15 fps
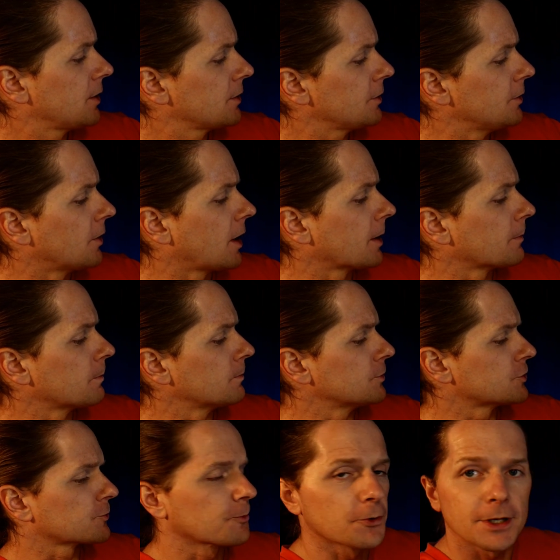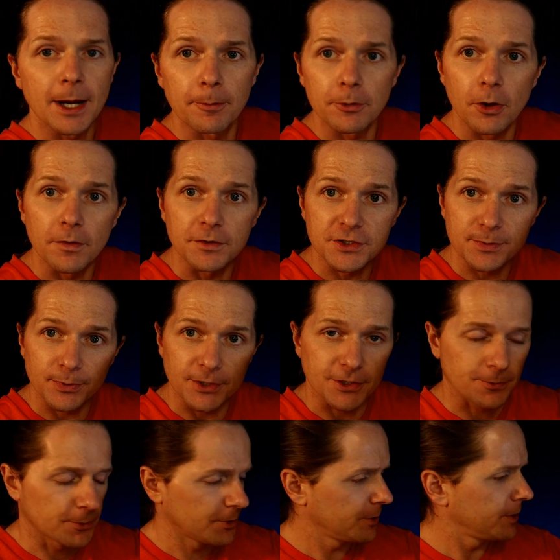you know, I just wrote down what all the
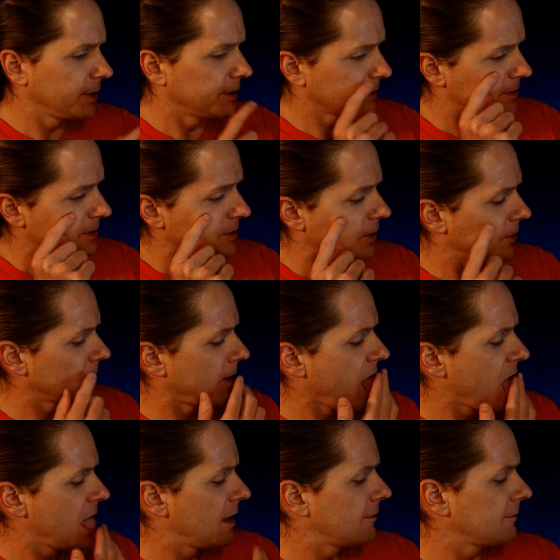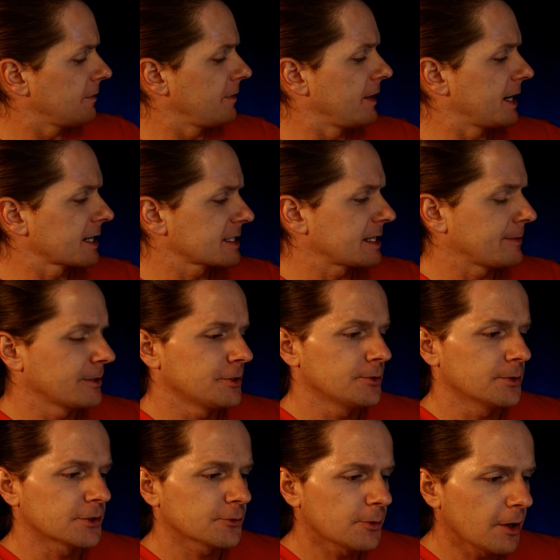splits were. And so the next time I
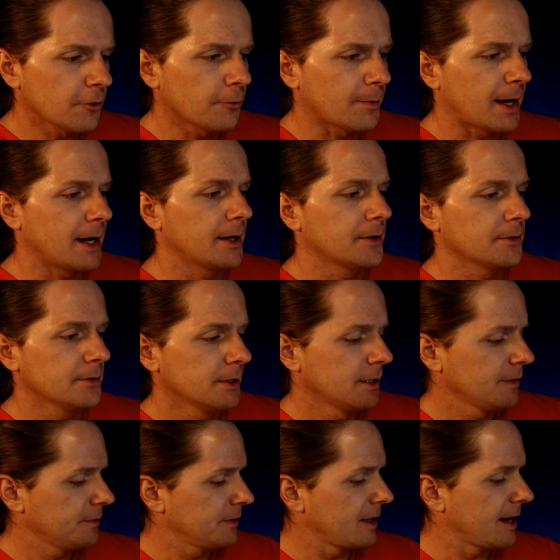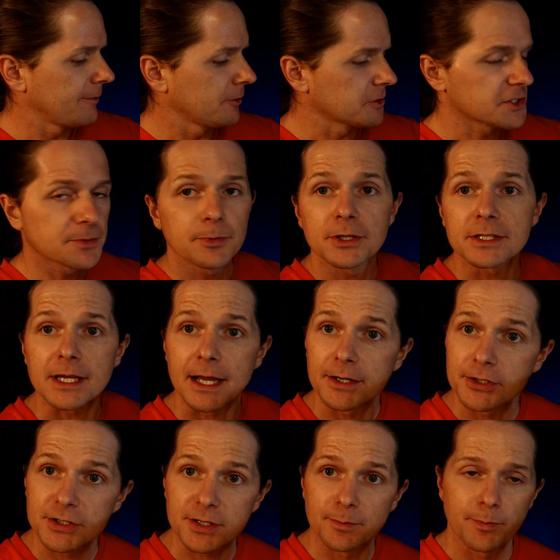do a 12 mile that have all the splits, I
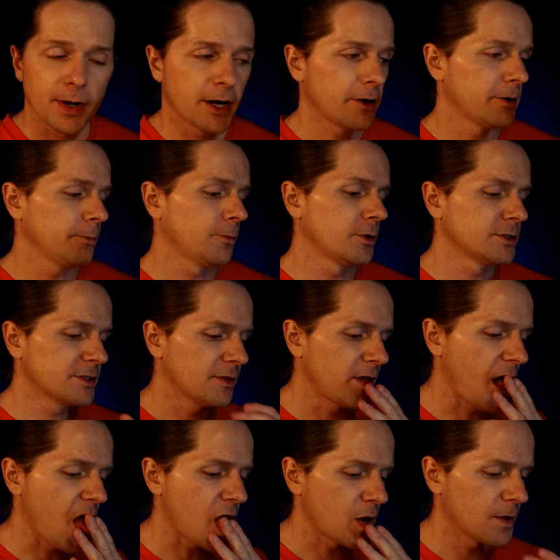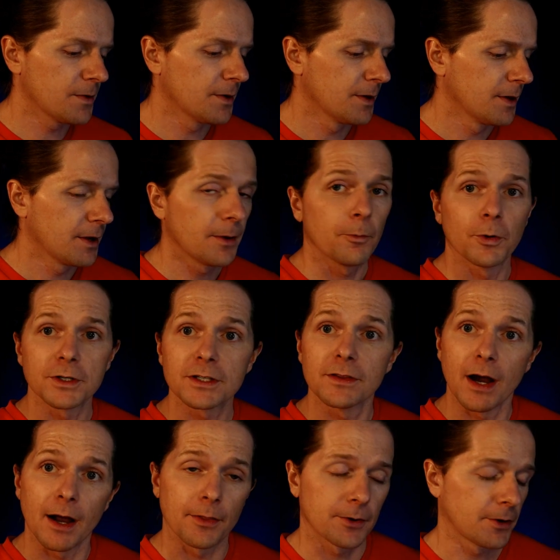can just compare it one to the other
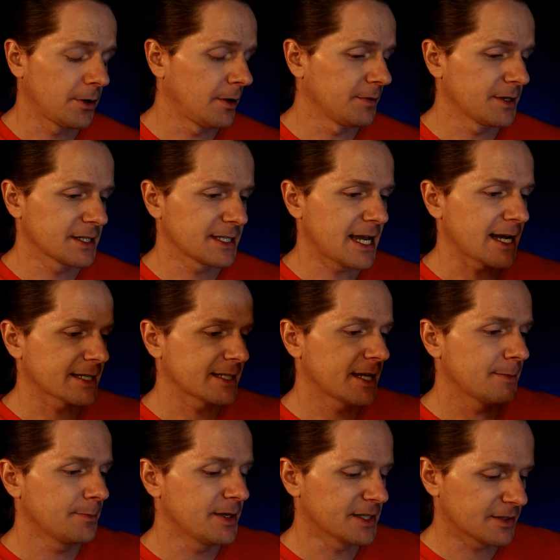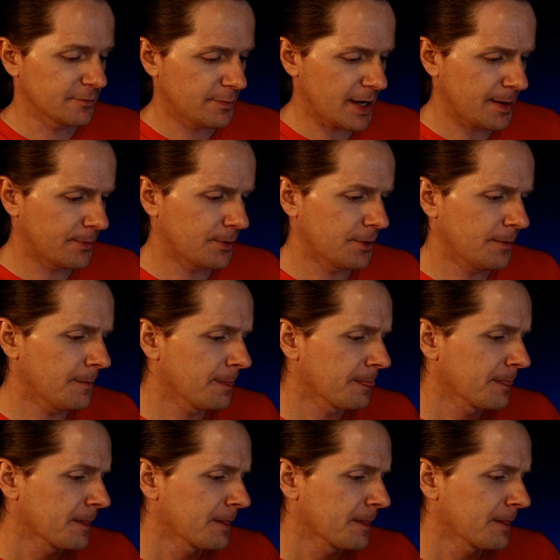on the exact same piece of paper.